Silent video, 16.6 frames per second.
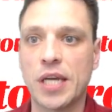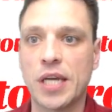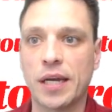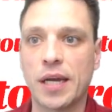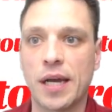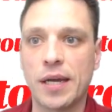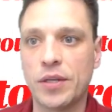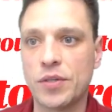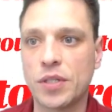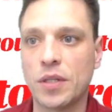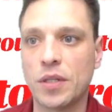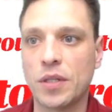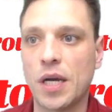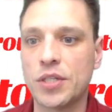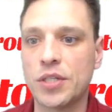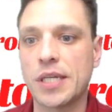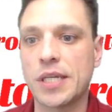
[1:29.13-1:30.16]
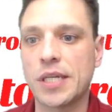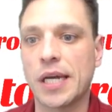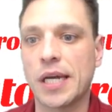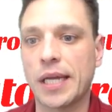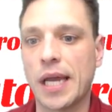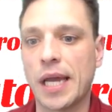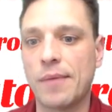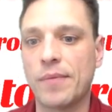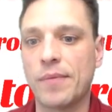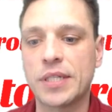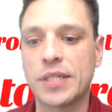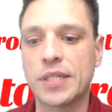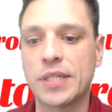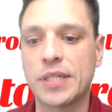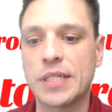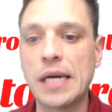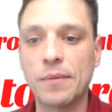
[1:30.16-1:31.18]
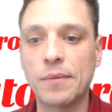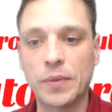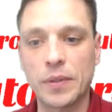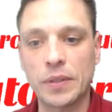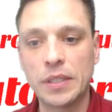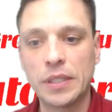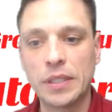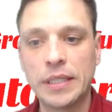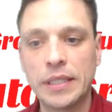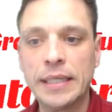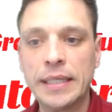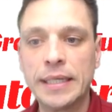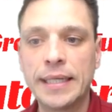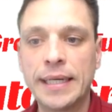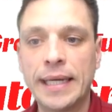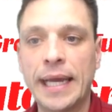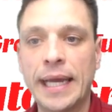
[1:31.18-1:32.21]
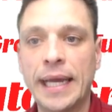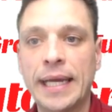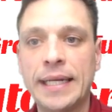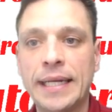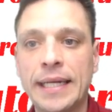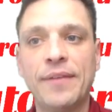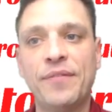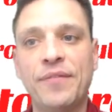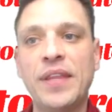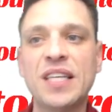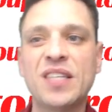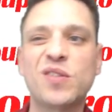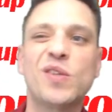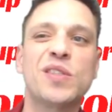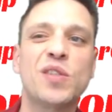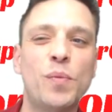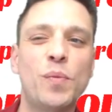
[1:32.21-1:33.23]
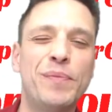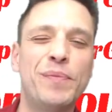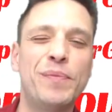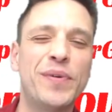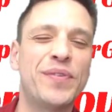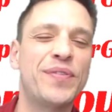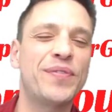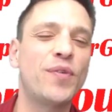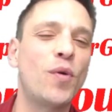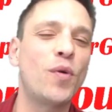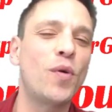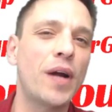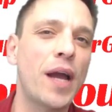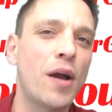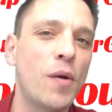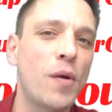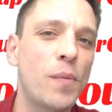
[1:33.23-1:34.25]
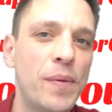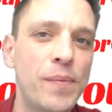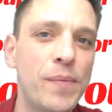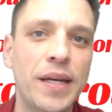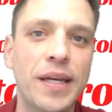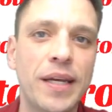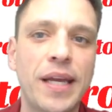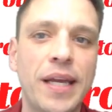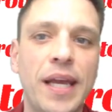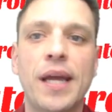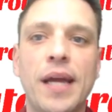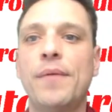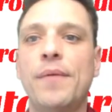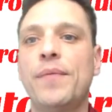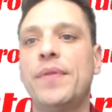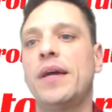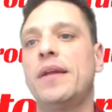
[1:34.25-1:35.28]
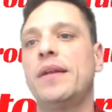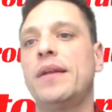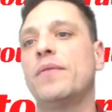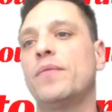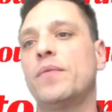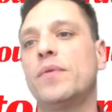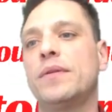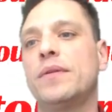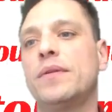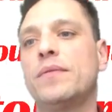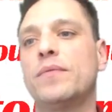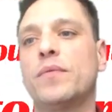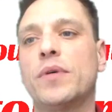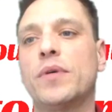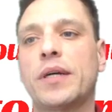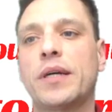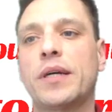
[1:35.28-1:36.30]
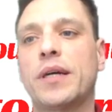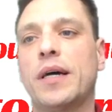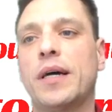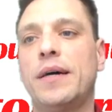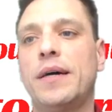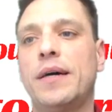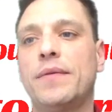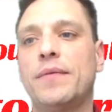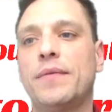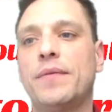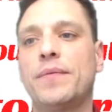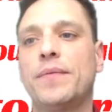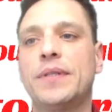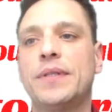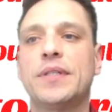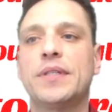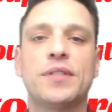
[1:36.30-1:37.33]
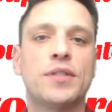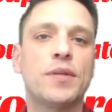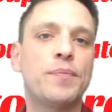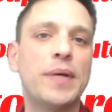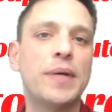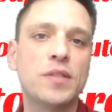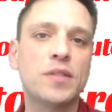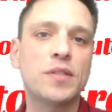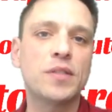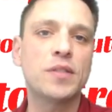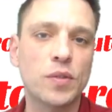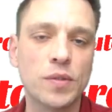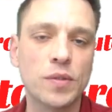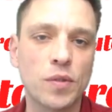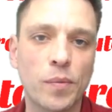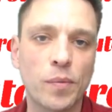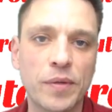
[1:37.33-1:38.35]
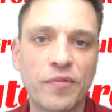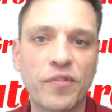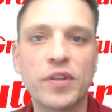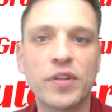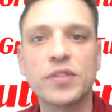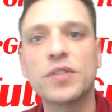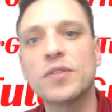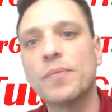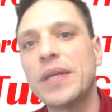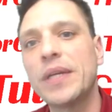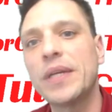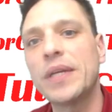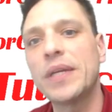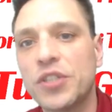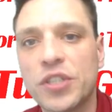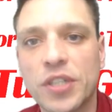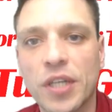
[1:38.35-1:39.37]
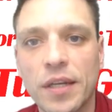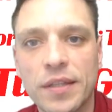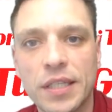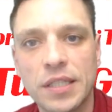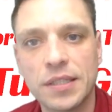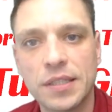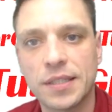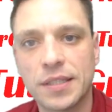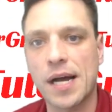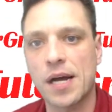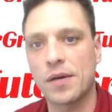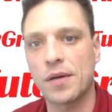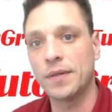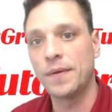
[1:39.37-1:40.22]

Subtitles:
I use a Logitech camera, for example. And if this was open before I open ManyCam, then it wouldn't work. It just depends on which one's open first. So make sure you shut these down.